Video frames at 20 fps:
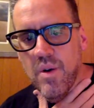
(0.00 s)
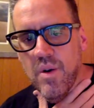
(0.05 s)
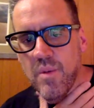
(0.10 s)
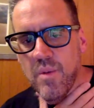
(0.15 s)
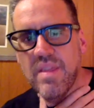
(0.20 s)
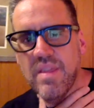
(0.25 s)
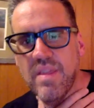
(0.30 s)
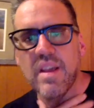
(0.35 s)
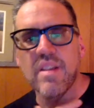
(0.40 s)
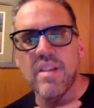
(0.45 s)

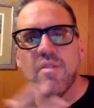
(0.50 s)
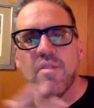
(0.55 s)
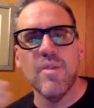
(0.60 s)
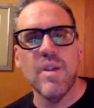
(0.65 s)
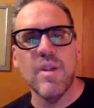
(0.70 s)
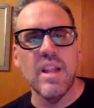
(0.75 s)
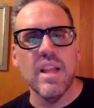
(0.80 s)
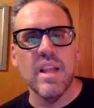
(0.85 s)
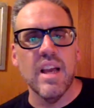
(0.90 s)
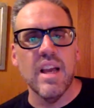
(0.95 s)
we think it's a
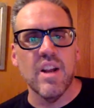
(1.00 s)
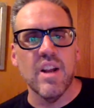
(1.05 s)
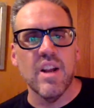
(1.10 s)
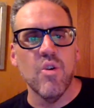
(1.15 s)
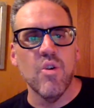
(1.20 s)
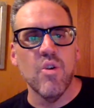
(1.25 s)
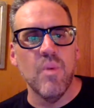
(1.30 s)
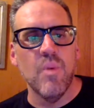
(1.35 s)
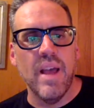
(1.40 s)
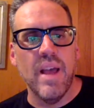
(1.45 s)
really kind of
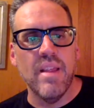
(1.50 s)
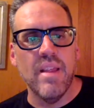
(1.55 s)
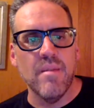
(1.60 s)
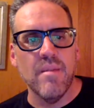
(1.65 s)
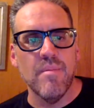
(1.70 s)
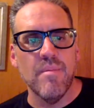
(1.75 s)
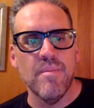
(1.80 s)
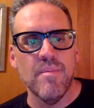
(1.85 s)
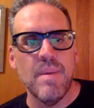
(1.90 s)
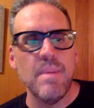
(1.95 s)
cool way that
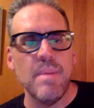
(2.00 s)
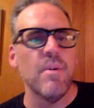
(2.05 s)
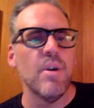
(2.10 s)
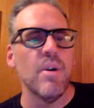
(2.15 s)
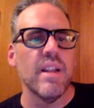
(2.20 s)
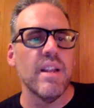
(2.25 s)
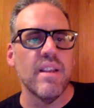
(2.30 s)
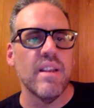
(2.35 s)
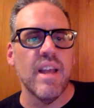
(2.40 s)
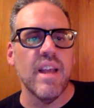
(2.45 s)
people could
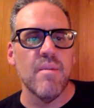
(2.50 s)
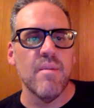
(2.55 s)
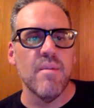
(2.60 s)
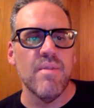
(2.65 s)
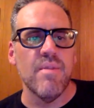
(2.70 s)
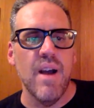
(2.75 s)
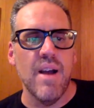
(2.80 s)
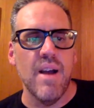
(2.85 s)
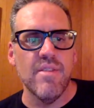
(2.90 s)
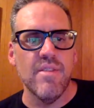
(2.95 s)
get together with
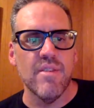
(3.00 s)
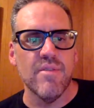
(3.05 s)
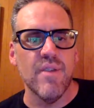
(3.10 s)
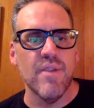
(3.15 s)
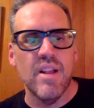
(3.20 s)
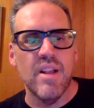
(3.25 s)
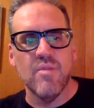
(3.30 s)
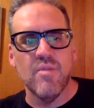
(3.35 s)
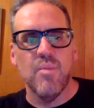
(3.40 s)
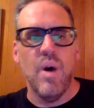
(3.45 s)
5 of their friends,